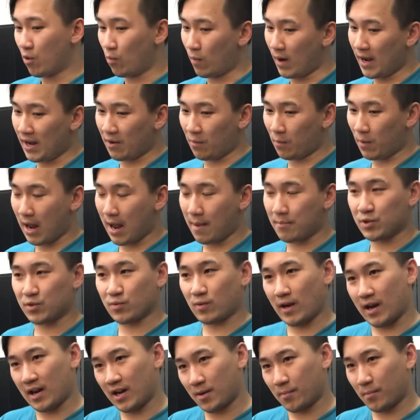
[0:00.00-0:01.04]
wait, what happens
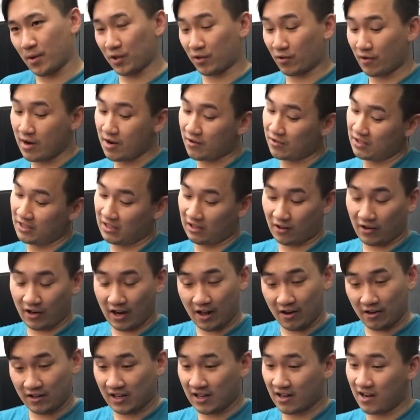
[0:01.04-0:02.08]
when I end up on the ground? You need to learn
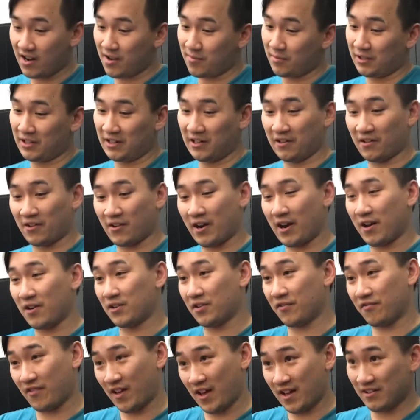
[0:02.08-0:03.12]
how to get up, you need to learn how to
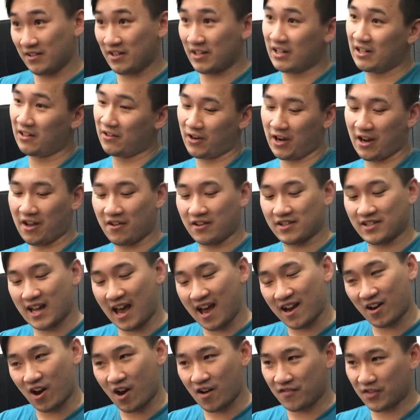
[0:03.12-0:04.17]
defend, you need to learn how to
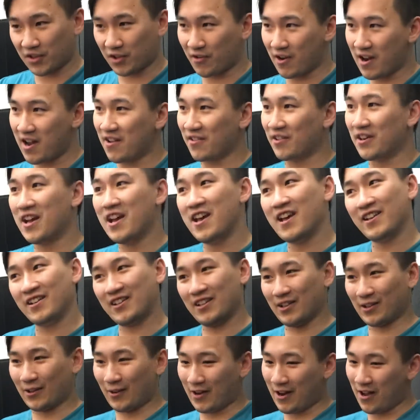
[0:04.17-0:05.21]
attack off the ground, you
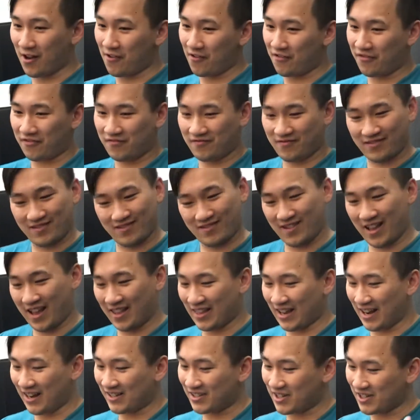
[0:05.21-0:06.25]
need to learn how to,
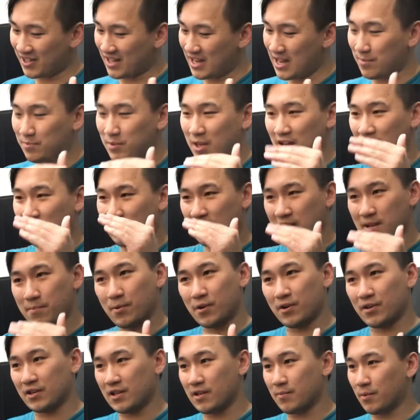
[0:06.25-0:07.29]
and then it just keeps getting
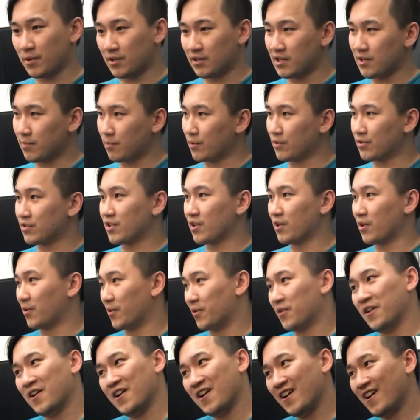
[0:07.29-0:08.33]
deeper and deeper and deeper, so
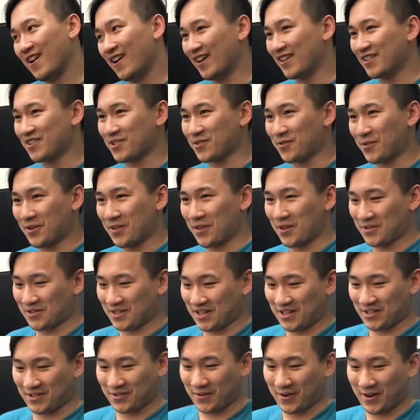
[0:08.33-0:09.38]
it's just one of those
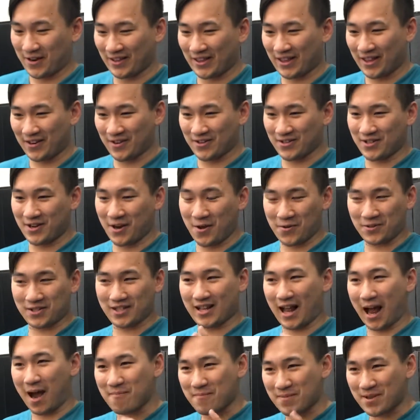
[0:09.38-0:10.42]
things where there's no
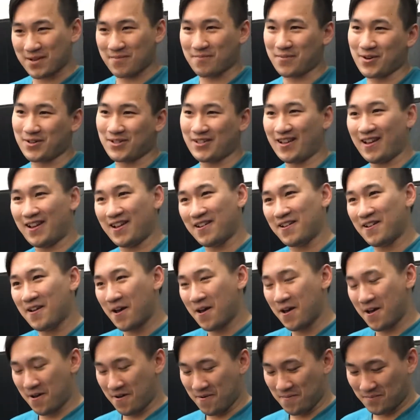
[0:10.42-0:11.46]
stopping per se,
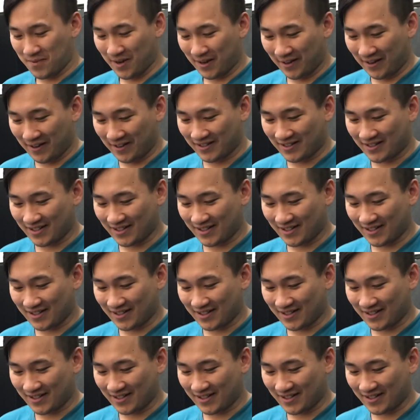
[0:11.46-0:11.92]
but